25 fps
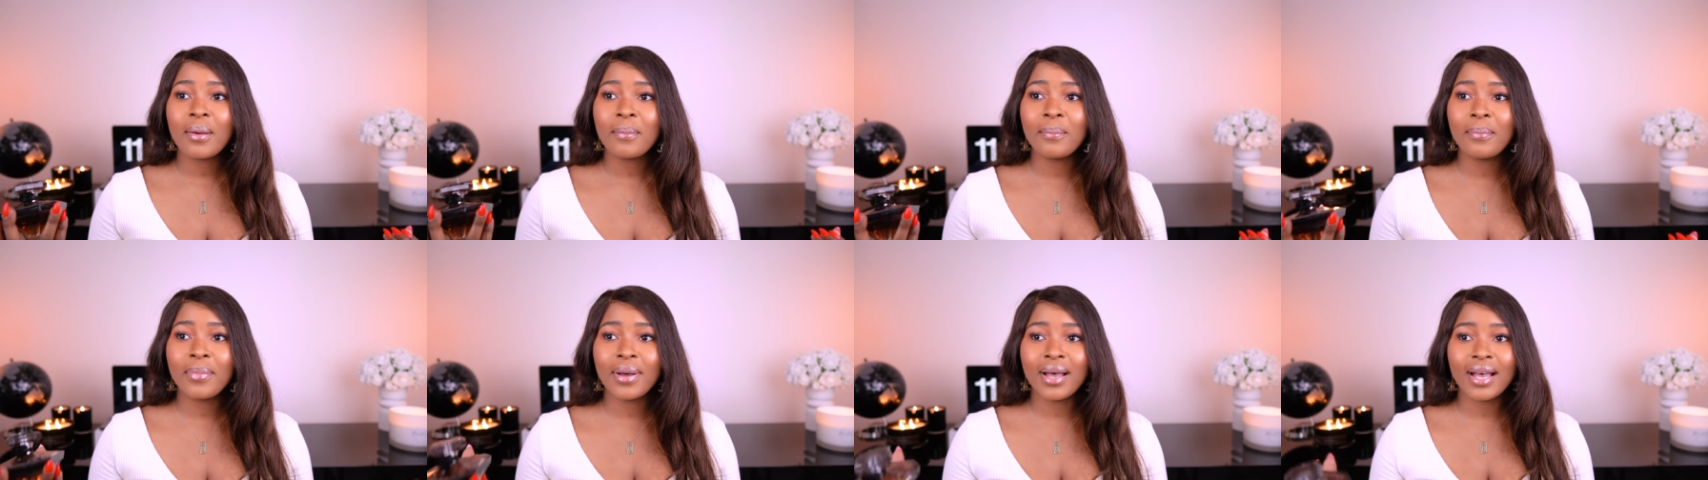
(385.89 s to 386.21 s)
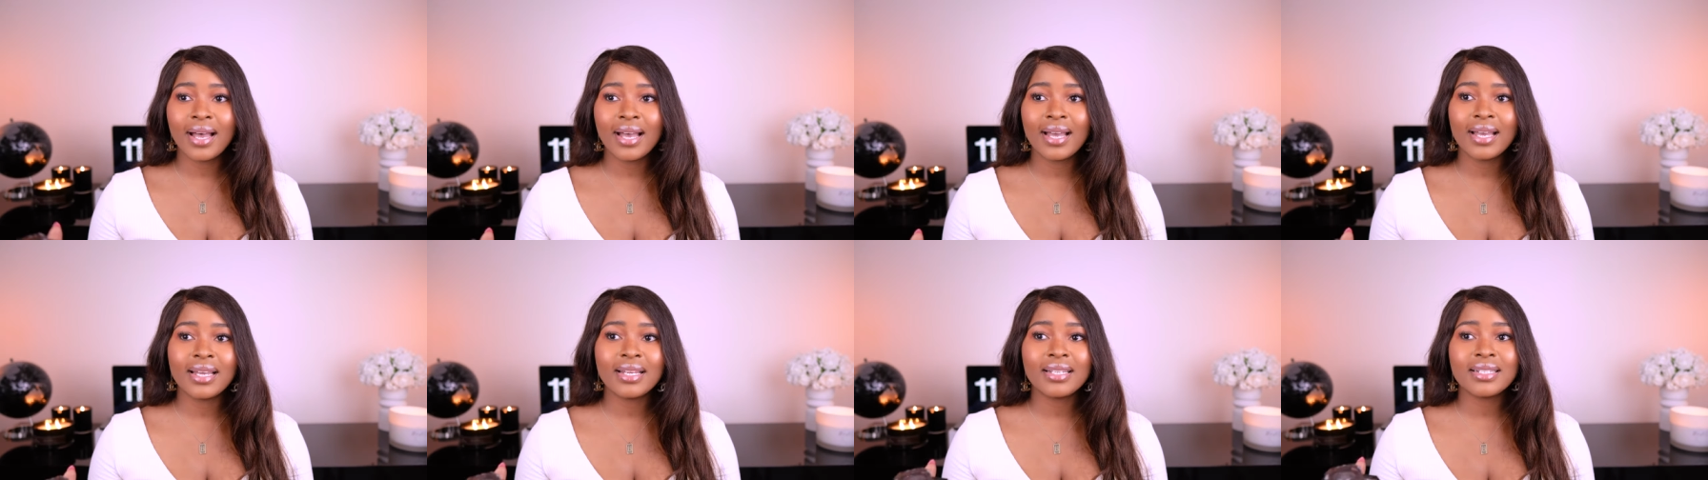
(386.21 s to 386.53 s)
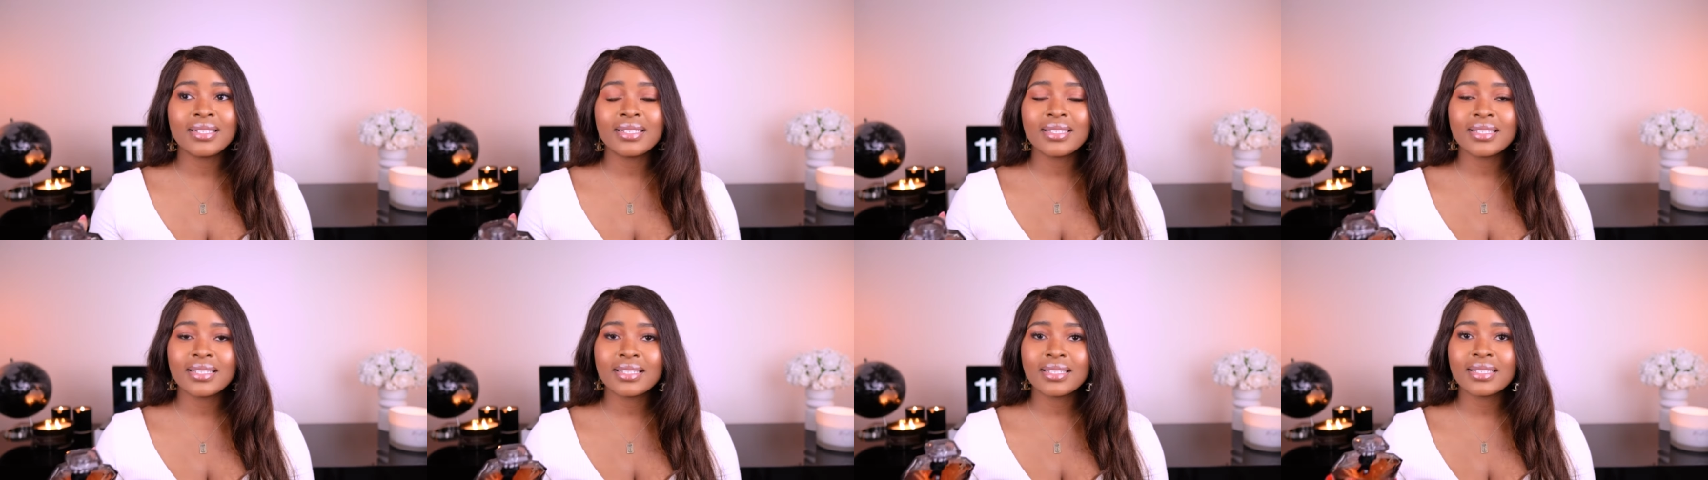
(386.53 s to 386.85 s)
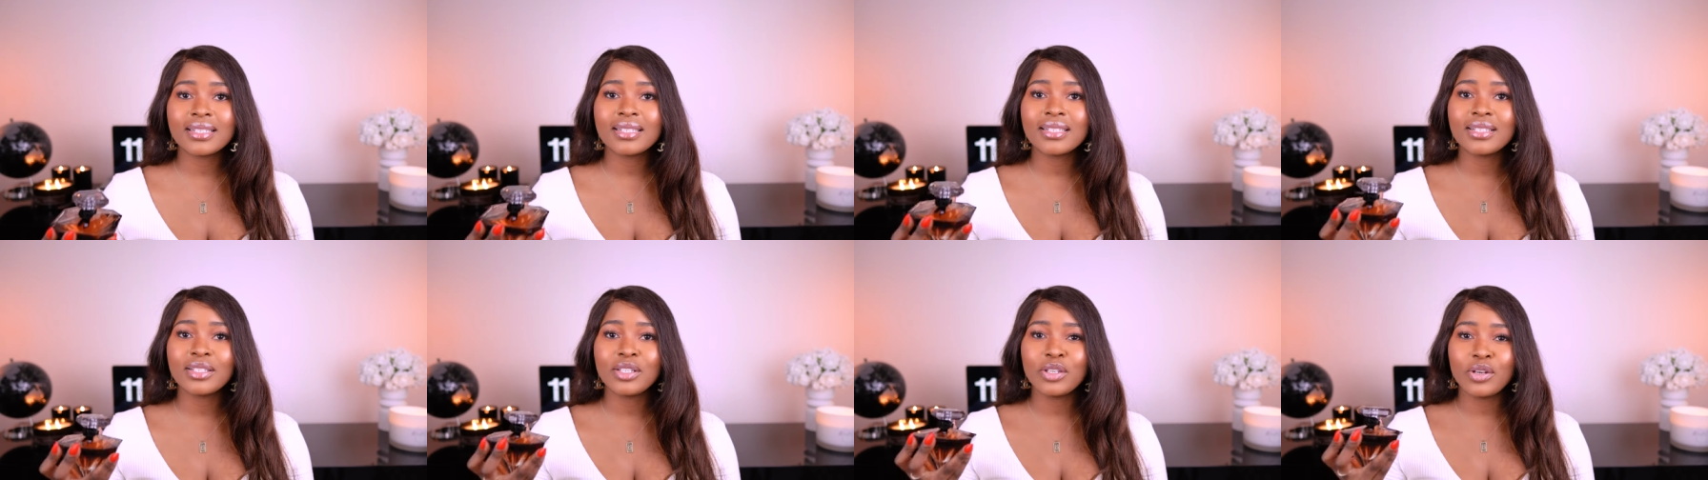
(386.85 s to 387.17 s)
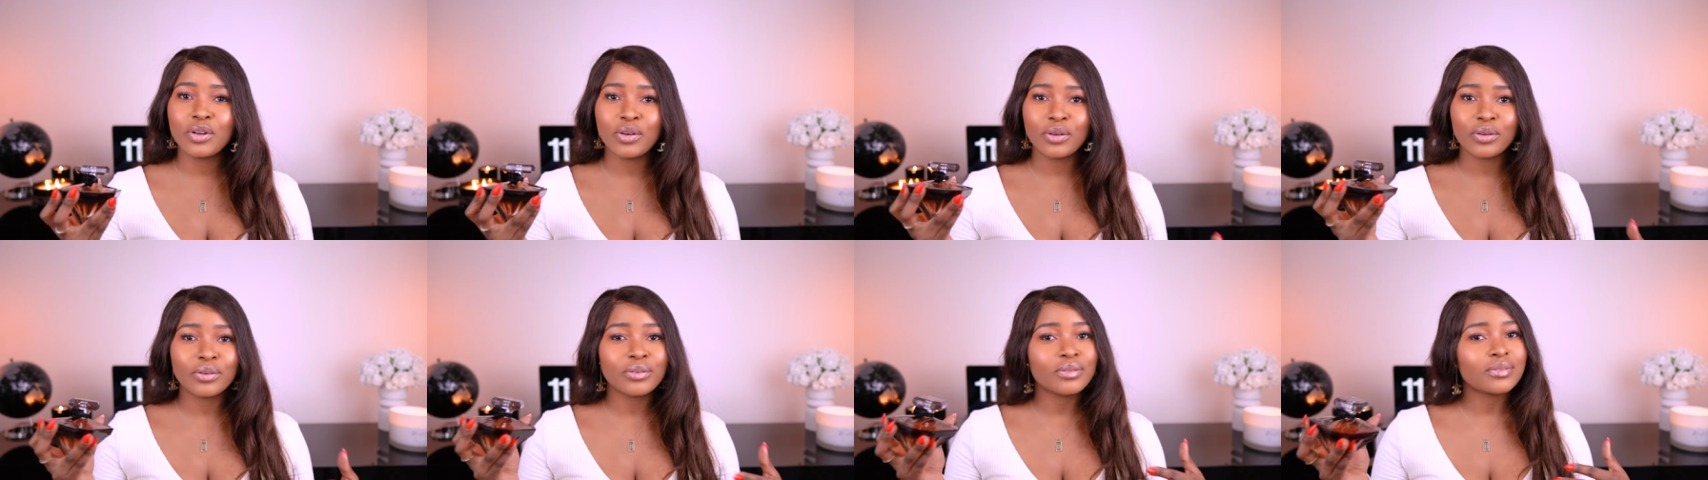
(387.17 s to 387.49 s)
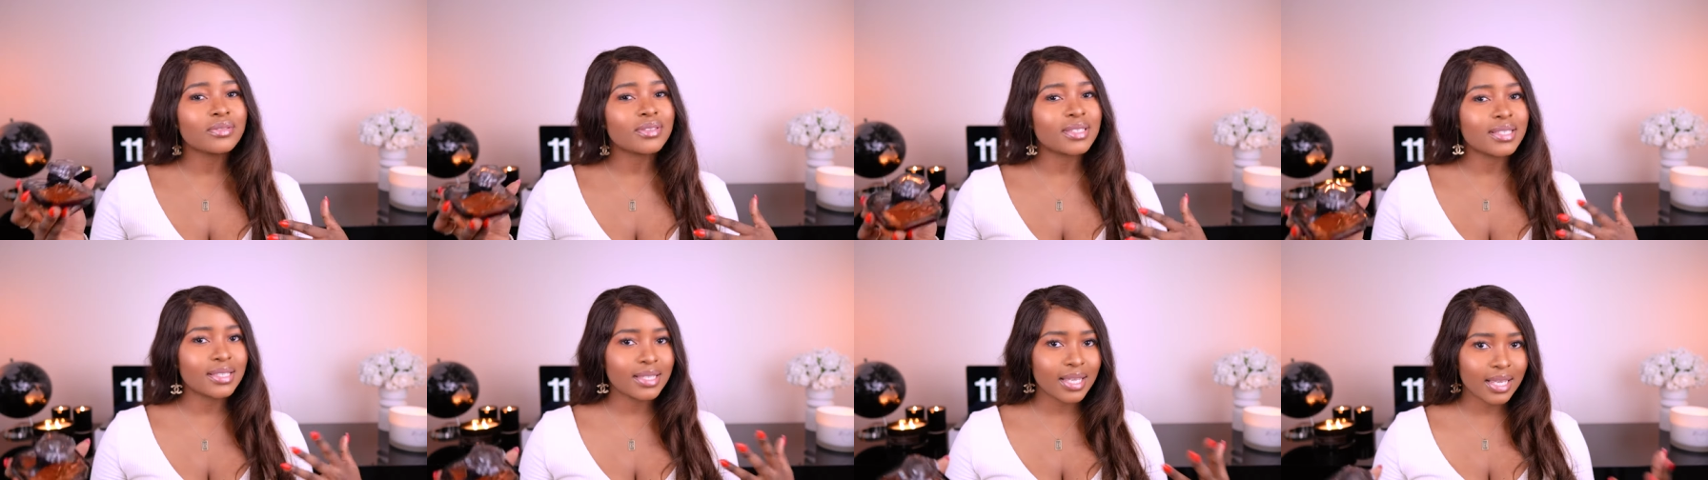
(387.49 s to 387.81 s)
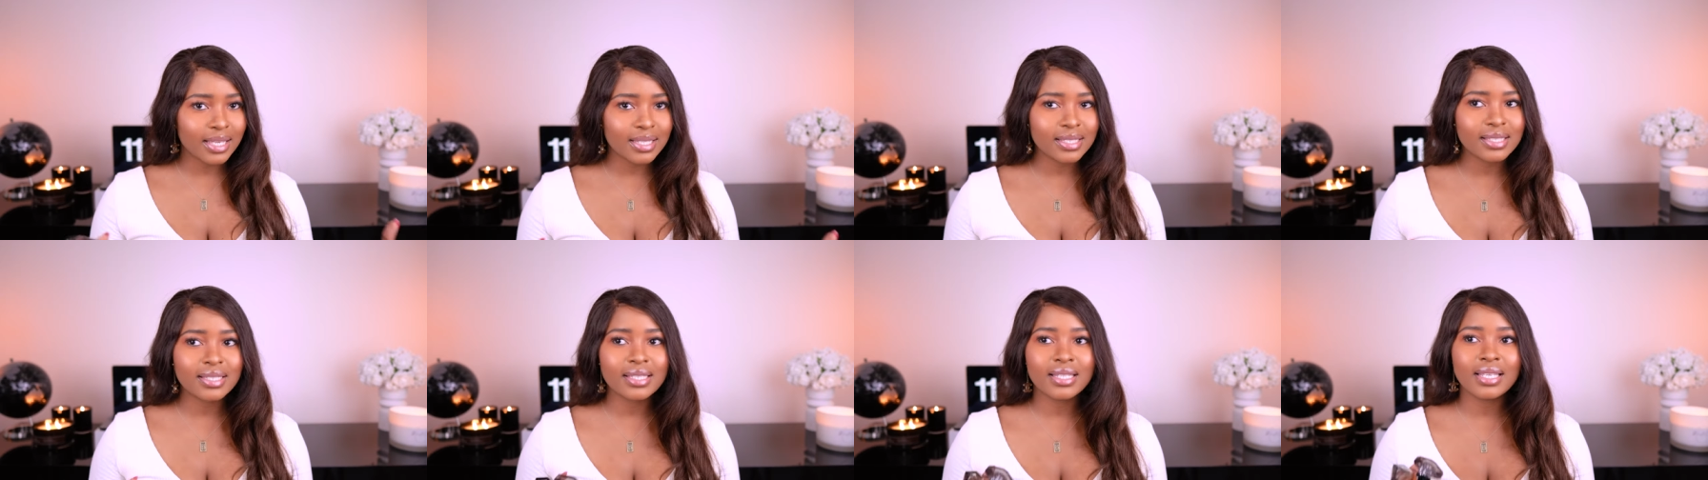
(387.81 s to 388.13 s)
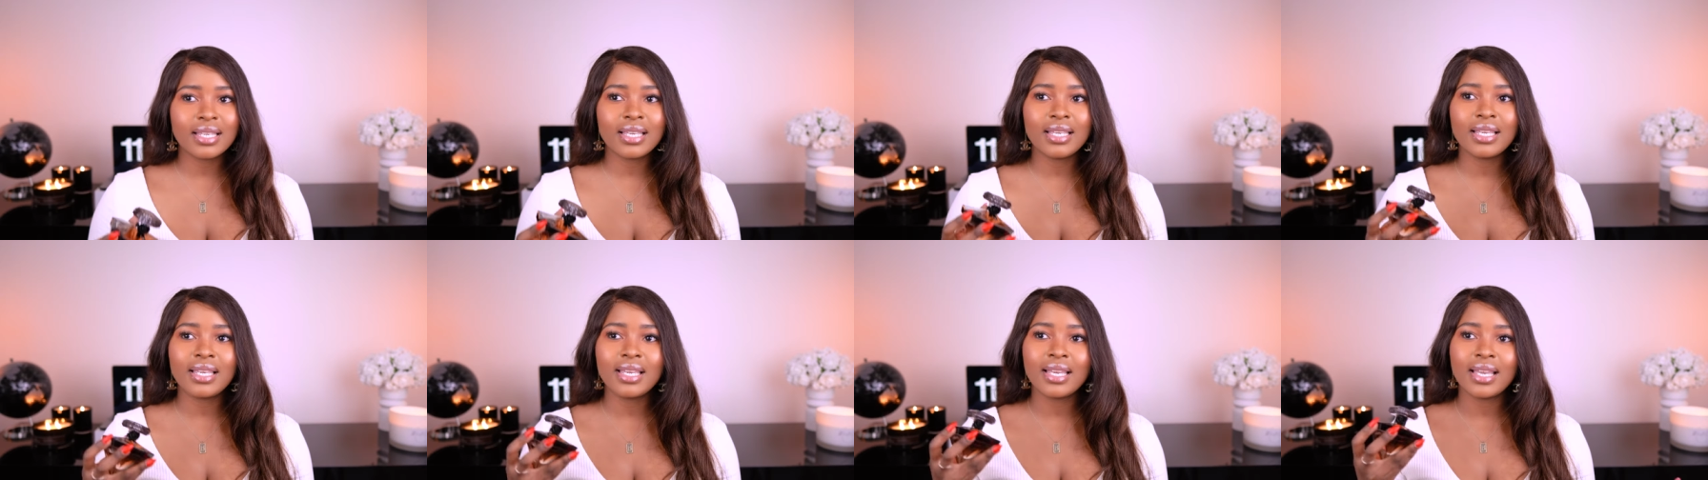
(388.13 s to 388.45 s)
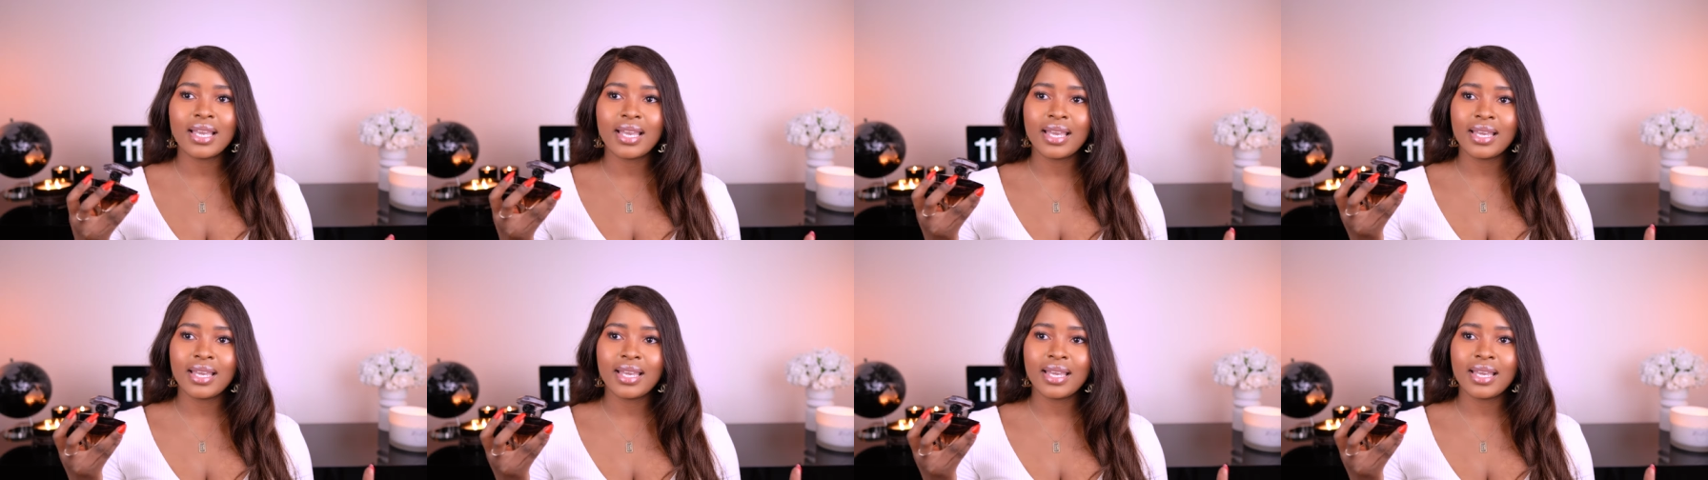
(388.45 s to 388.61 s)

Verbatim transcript: but you know, sexy